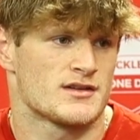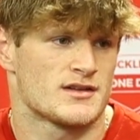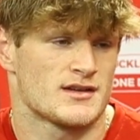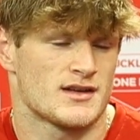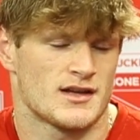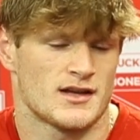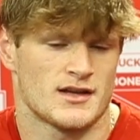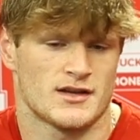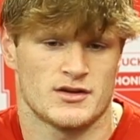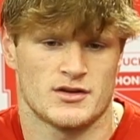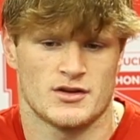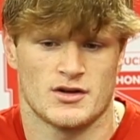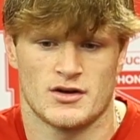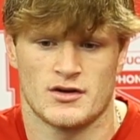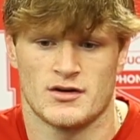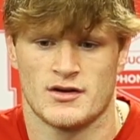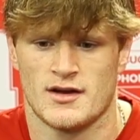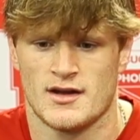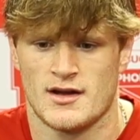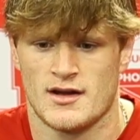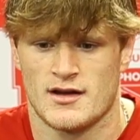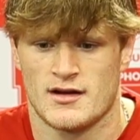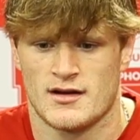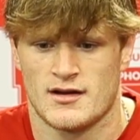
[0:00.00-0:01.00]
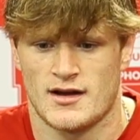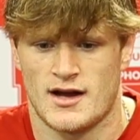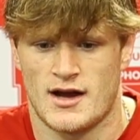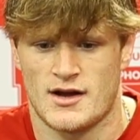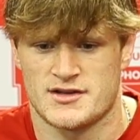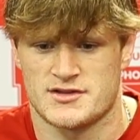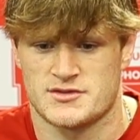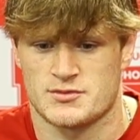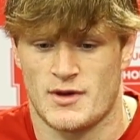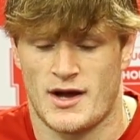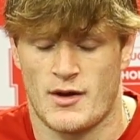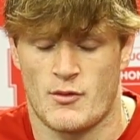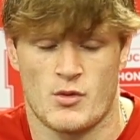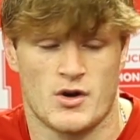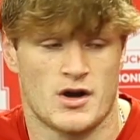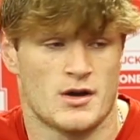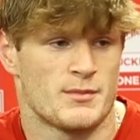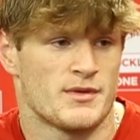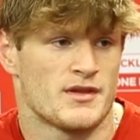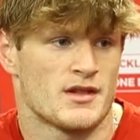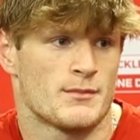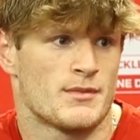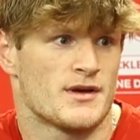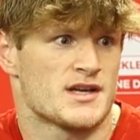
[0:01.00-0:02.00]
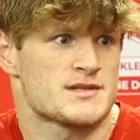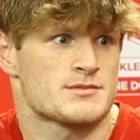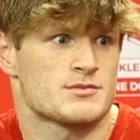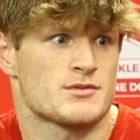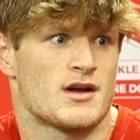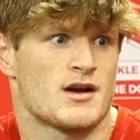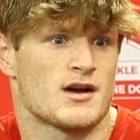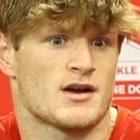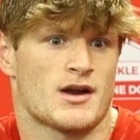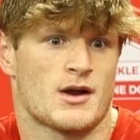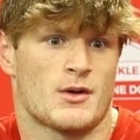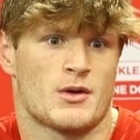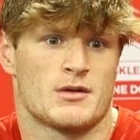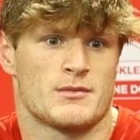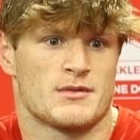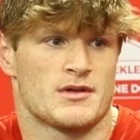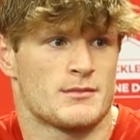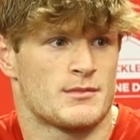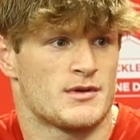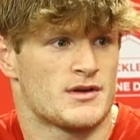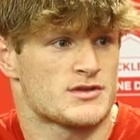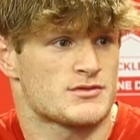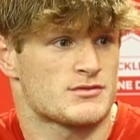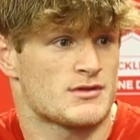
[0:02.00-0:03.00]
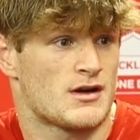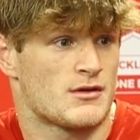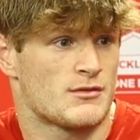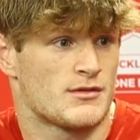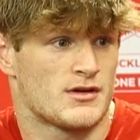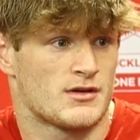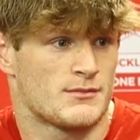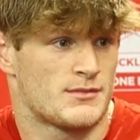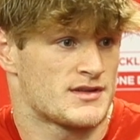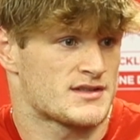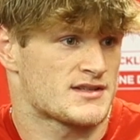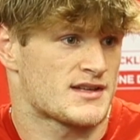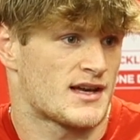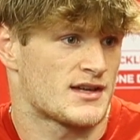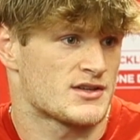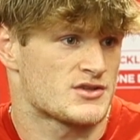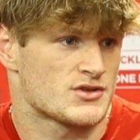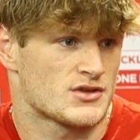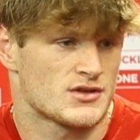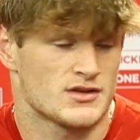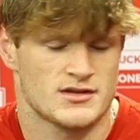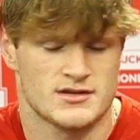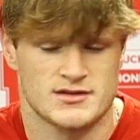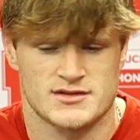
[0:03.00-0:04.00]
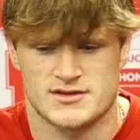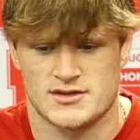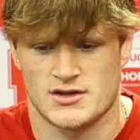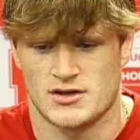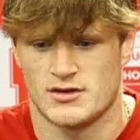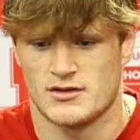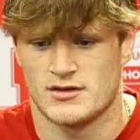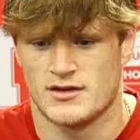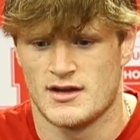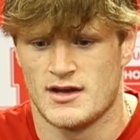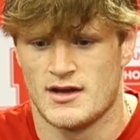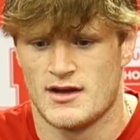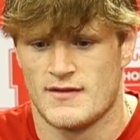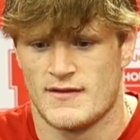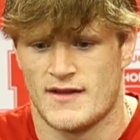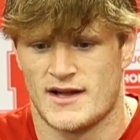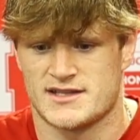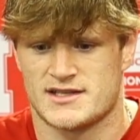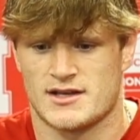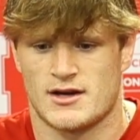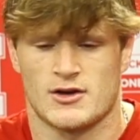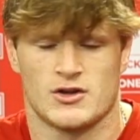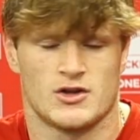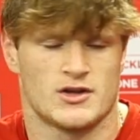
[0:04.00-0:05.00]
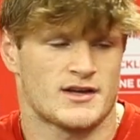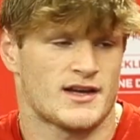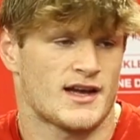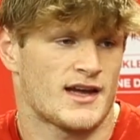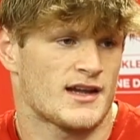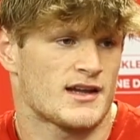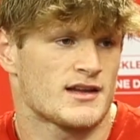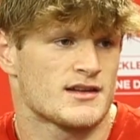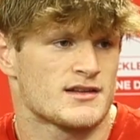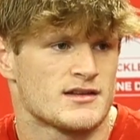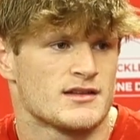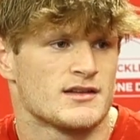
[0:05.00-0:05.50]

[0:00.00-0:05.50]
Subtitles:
And, you know, I want to be the best blocker. I want to be the best route runner, best catcher. So that's how I look at it.